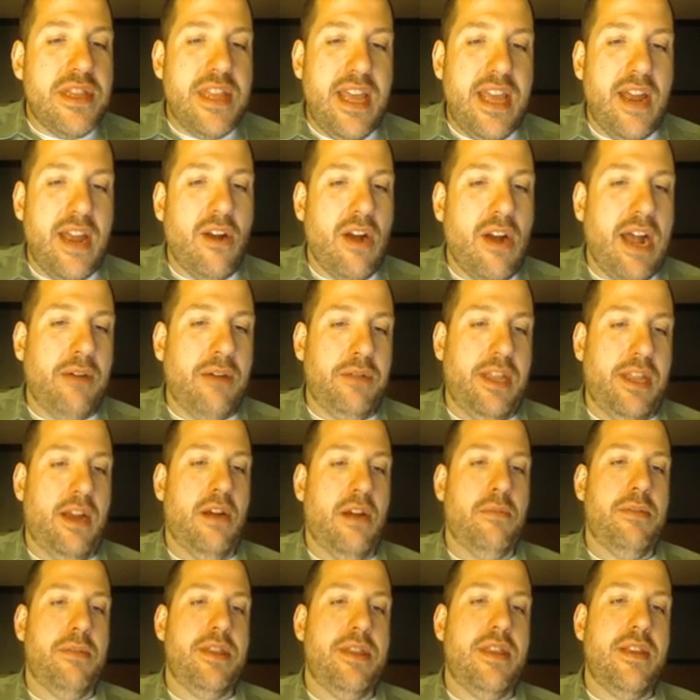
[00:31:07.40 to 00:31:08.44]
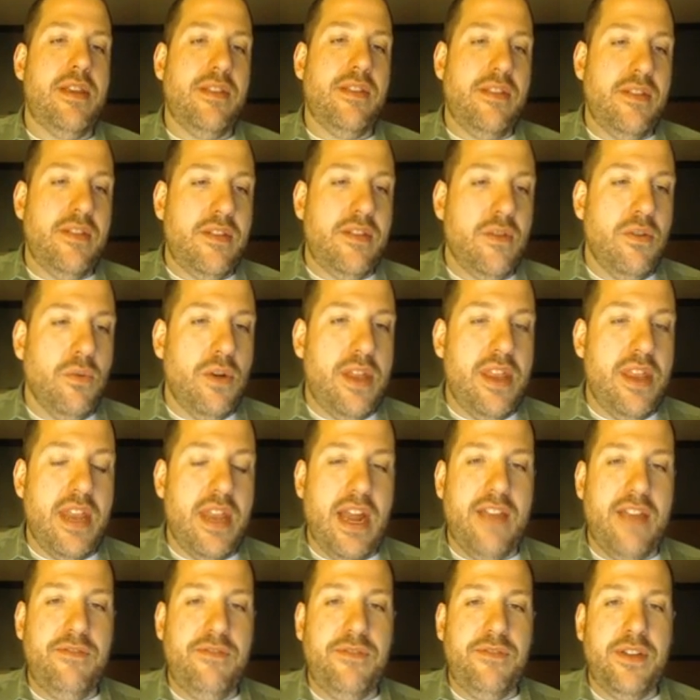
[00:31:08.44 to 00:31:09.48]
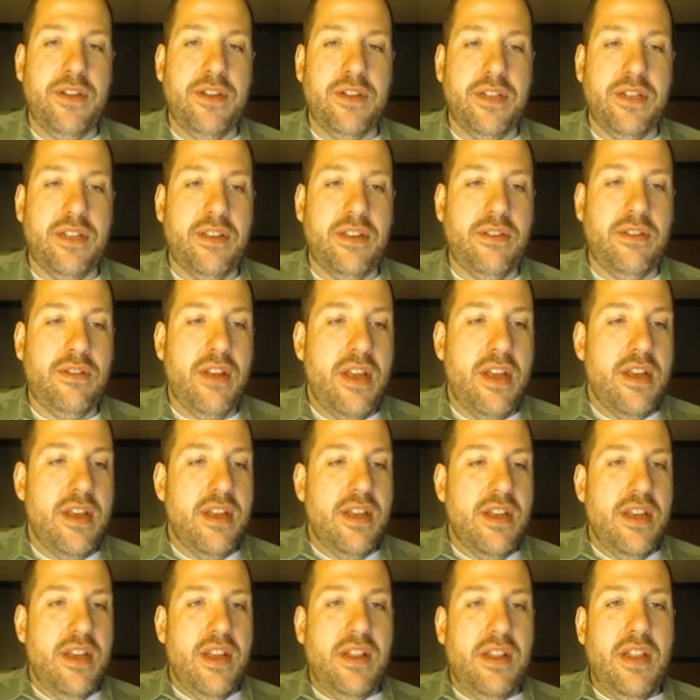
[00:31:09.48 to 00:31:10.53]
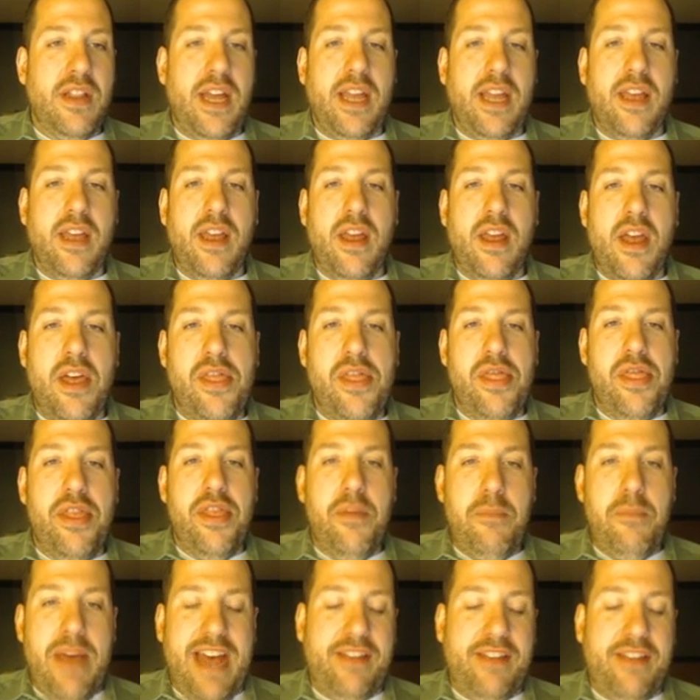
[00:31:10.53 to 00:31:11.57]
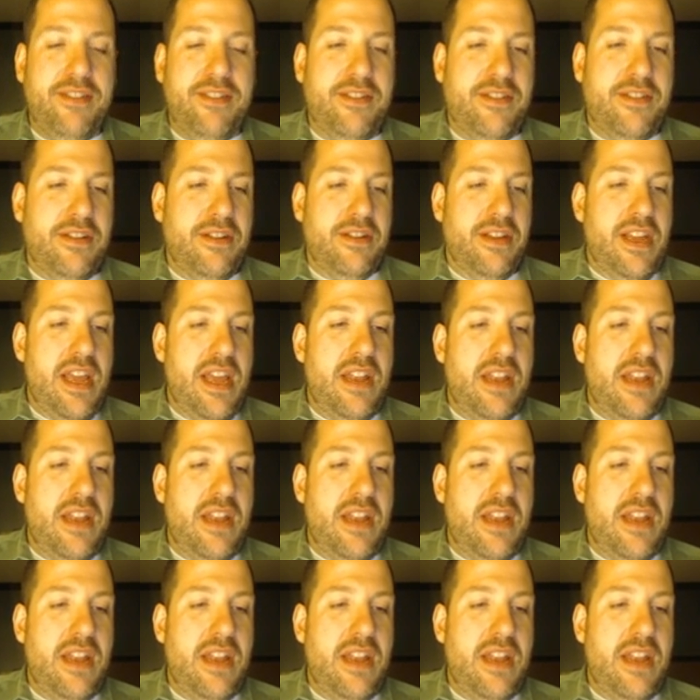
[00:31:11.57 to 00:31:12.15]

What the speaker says: they are out there, but this is the one that I feel is like the best.